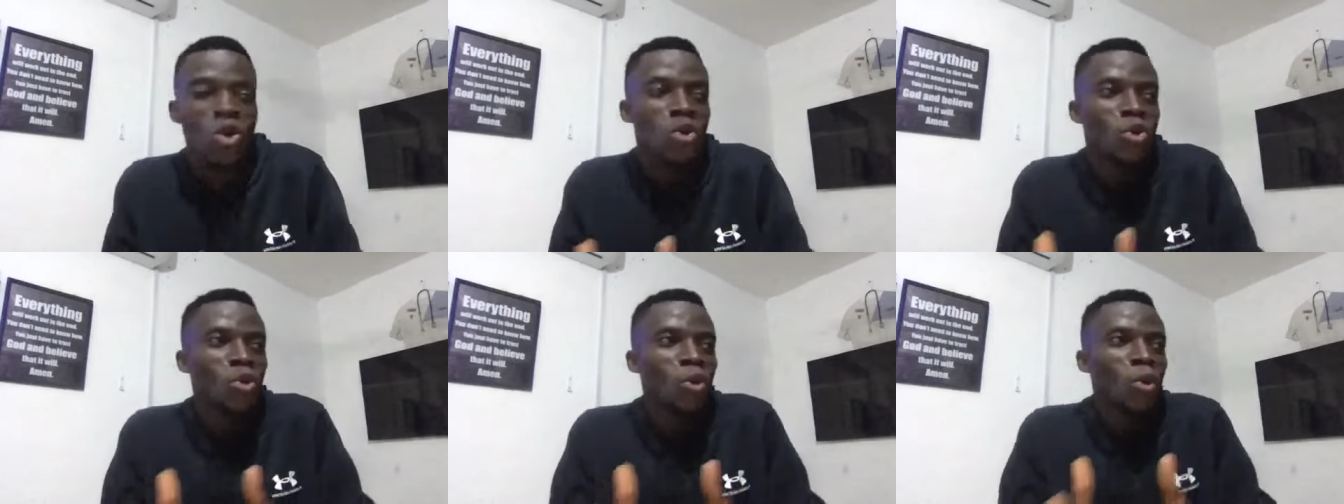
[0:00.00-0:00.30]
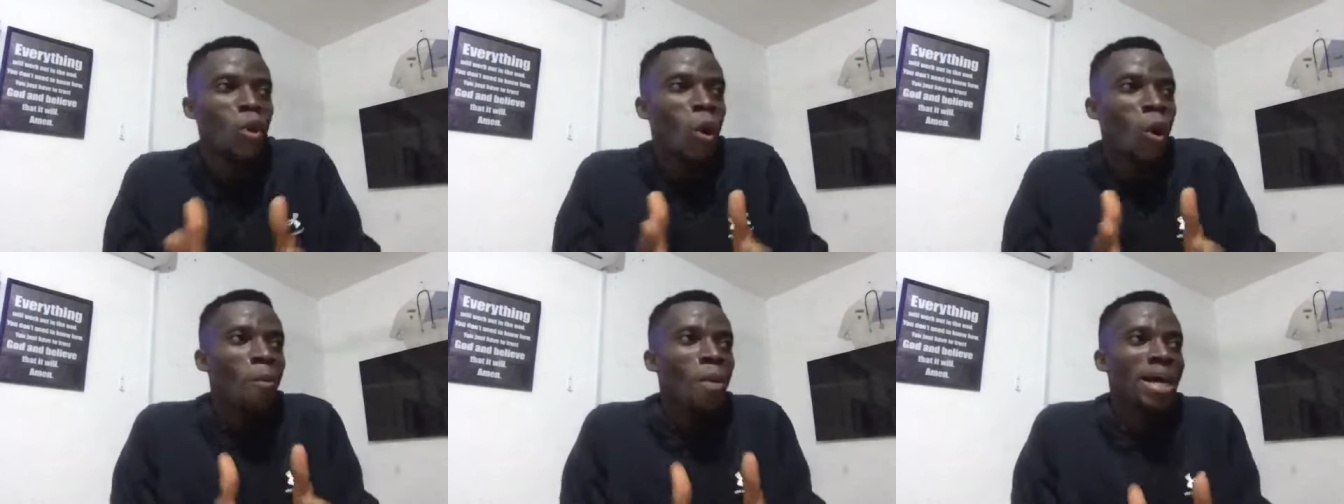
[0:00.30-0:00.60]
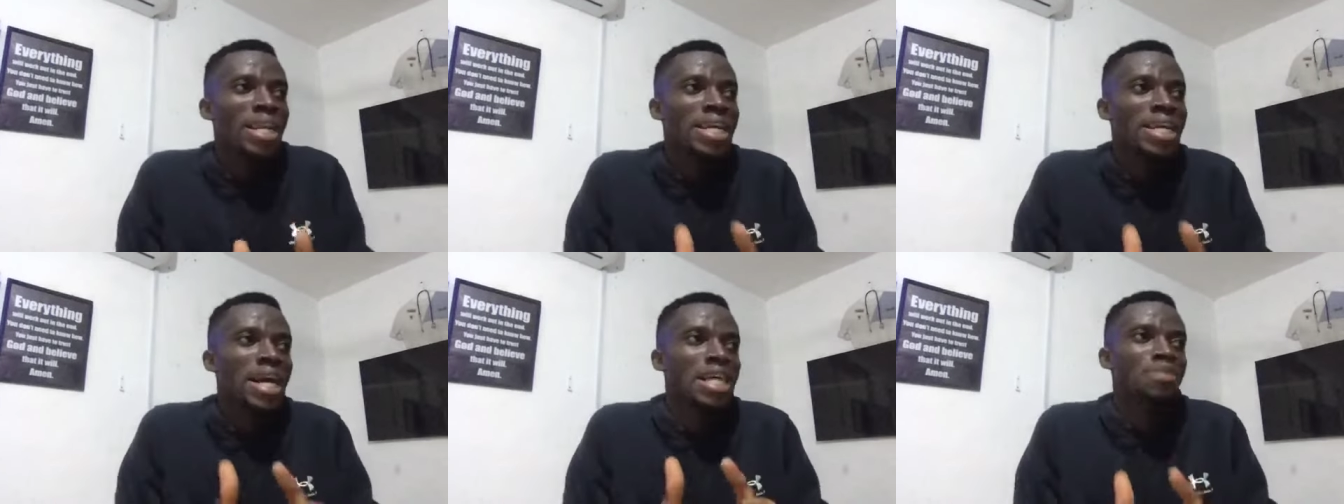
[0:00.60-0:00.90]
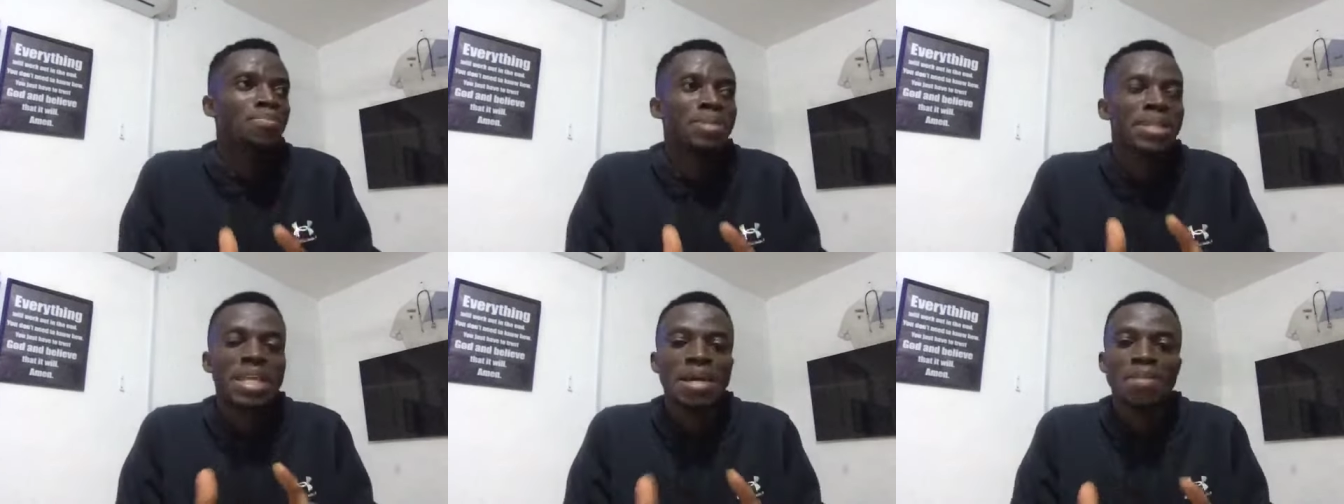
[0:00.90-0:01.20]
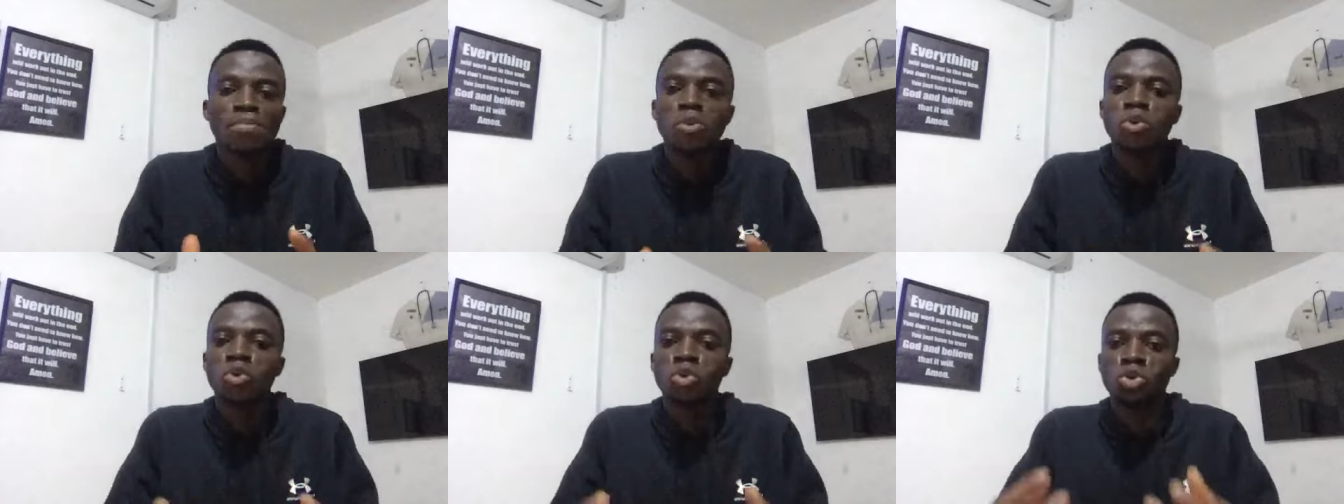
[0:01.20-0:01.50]
Nobody has been
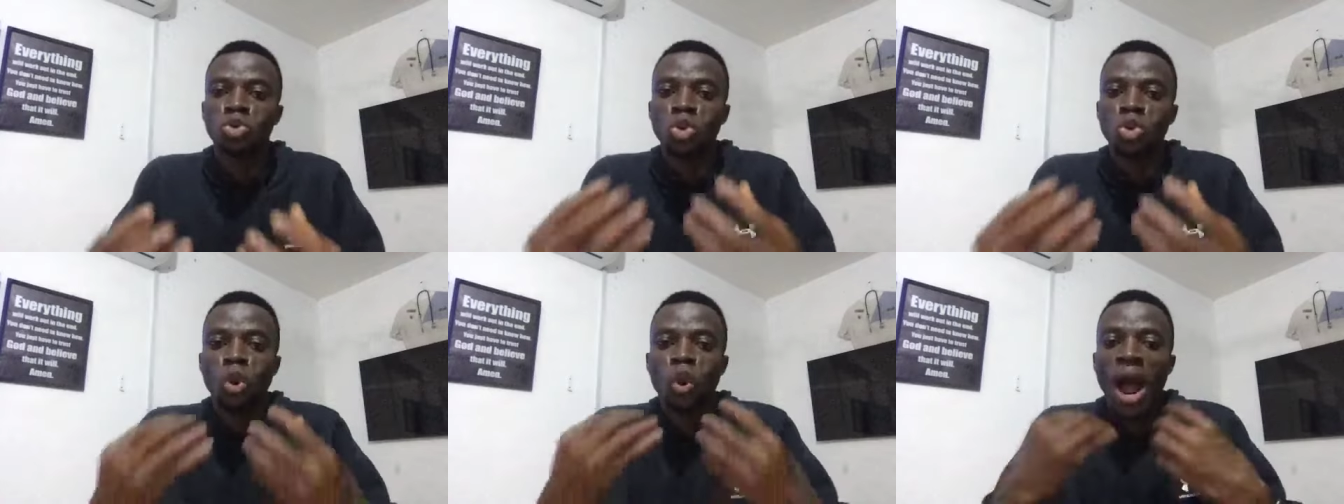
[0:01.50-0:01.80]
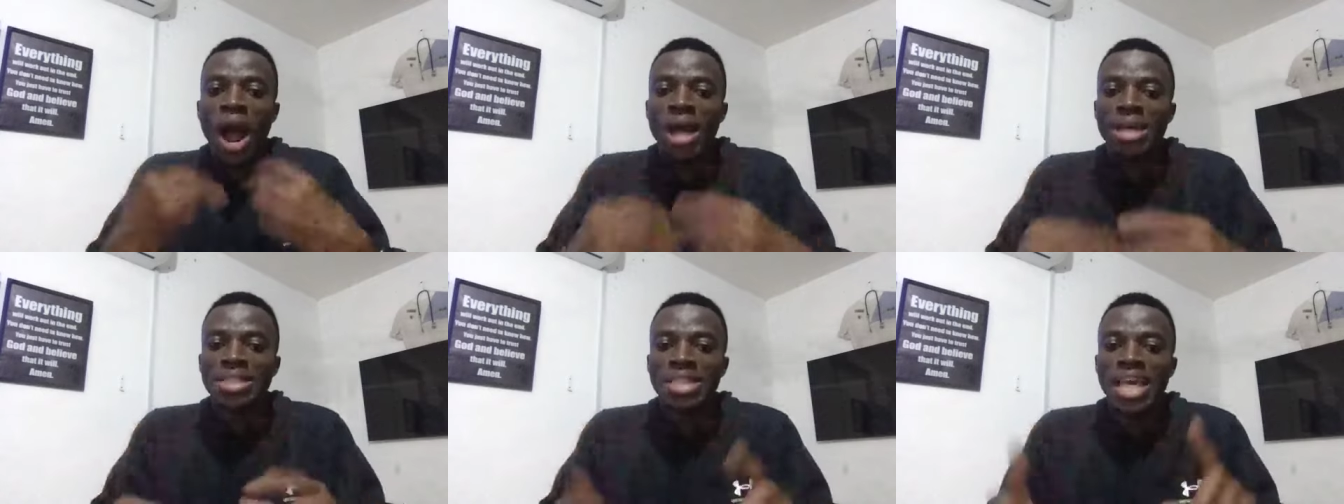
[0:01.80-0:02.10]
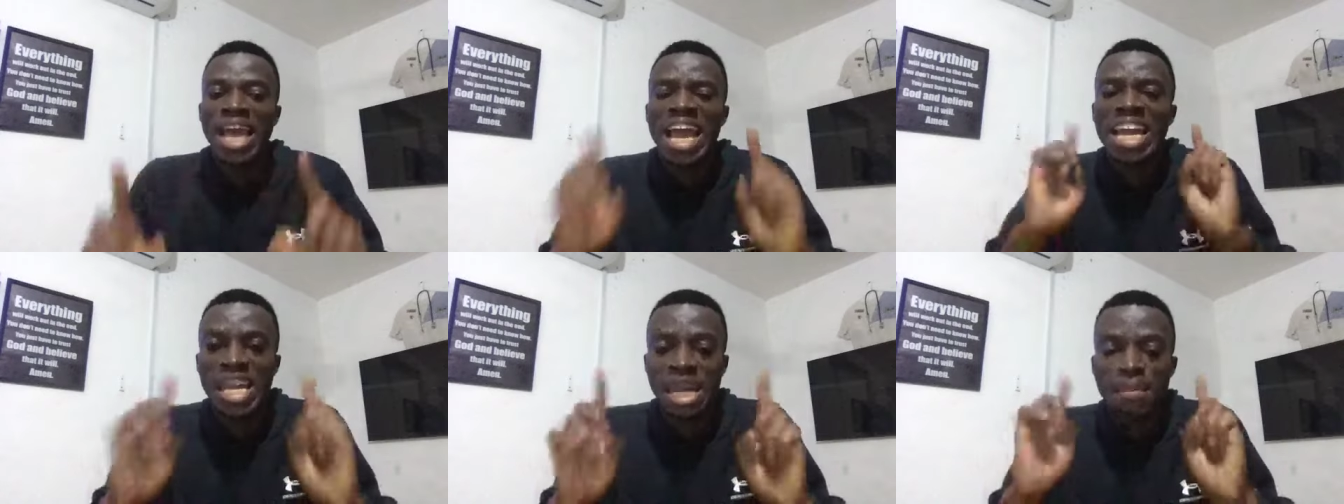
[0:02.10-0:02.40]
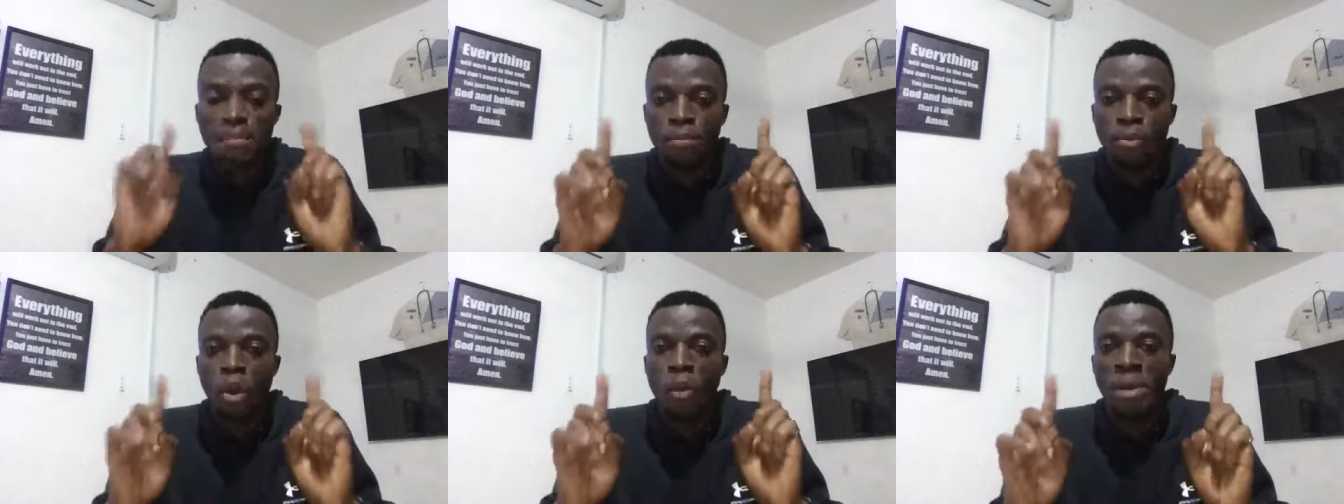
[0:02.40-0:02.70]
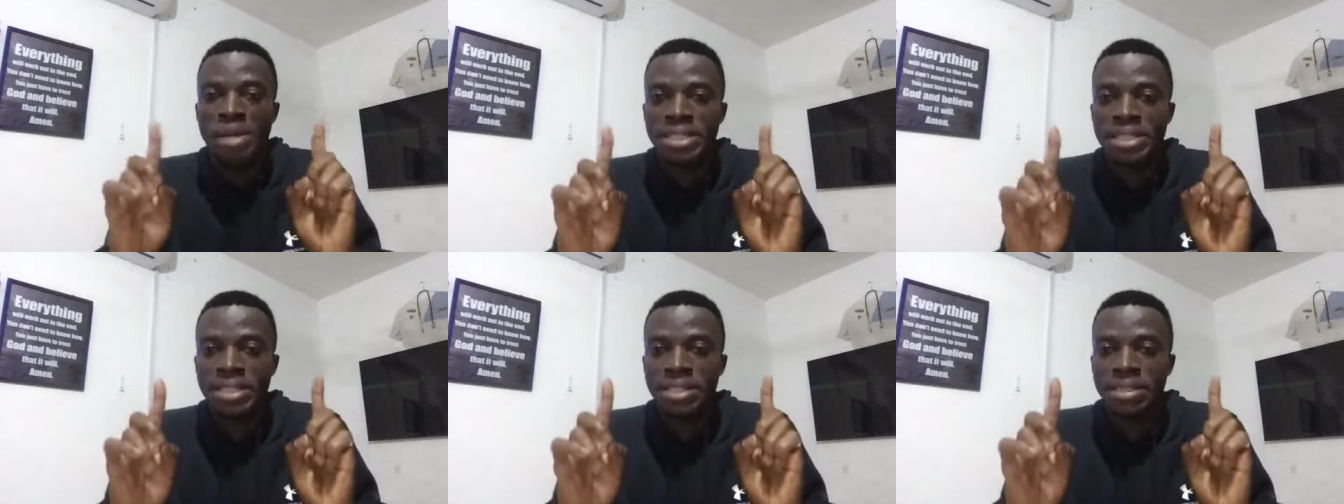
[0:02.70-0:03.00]
able to show us any
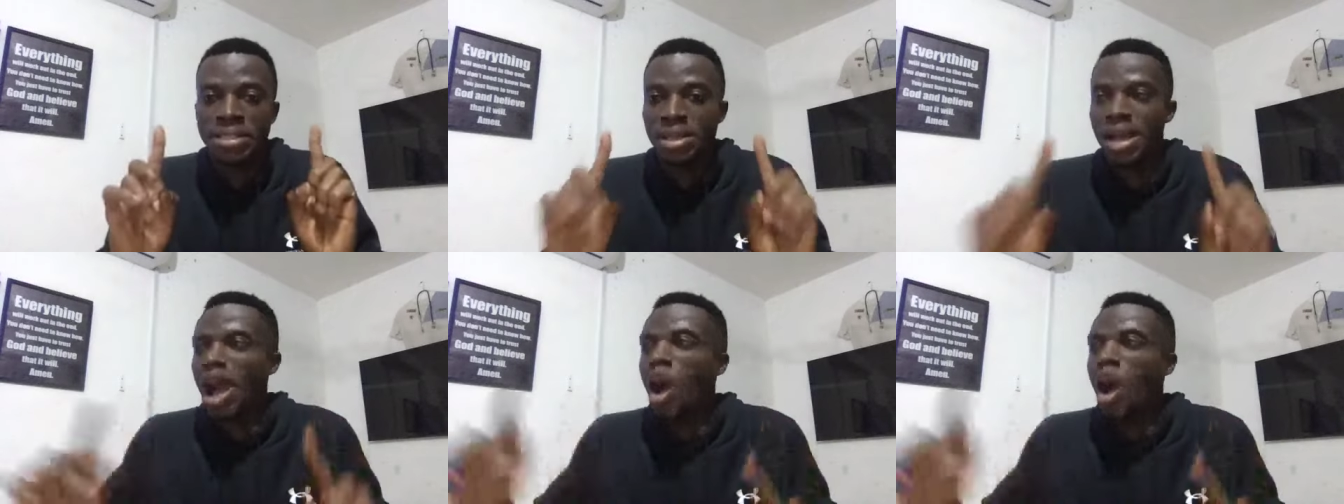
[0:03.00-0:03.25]
property.